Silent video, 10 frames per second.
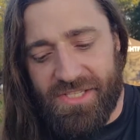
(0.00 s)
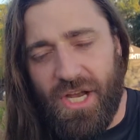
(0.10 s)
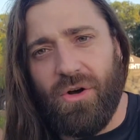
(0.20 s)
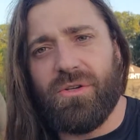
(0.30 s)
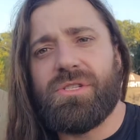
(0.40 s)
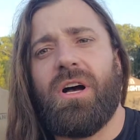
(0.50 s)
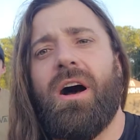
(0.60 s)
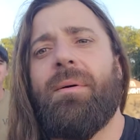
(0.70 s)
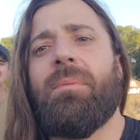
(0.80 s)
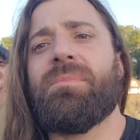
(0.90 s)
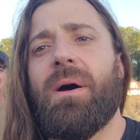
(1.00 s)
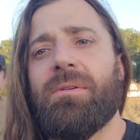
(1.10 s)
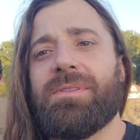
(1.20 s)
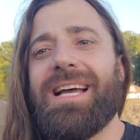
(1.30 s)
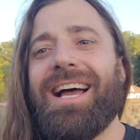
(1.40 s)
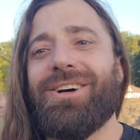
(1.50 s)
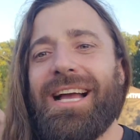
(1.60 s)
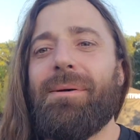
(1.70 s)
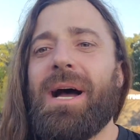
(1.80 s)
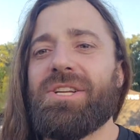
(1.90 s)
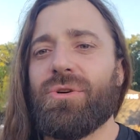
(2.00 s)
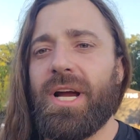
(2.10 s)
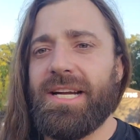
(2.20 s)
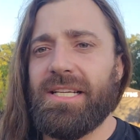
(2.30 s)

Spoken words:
So I'm a tile guy by trade,